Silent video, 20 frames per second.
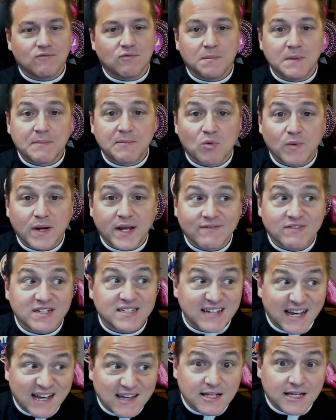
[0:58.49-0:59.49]
Remember, we have a
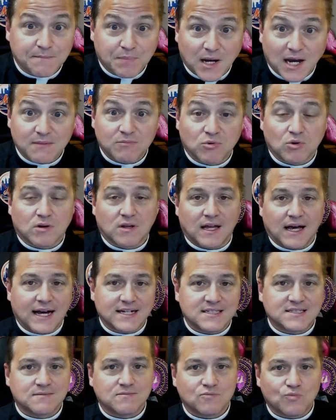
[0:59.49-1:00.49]
daily Bible
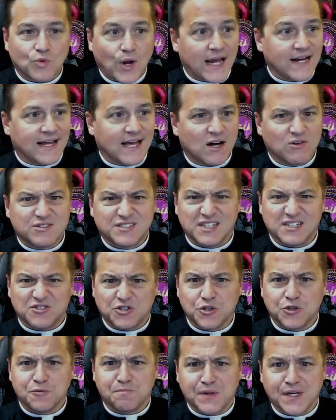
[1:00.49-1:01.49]
class right now. It's at
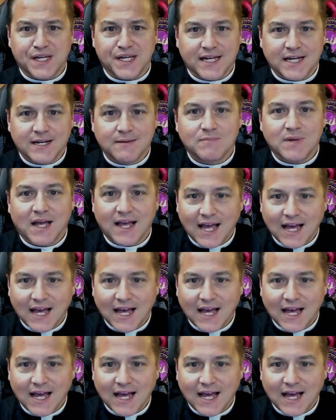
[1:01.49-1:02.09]
2 p.m.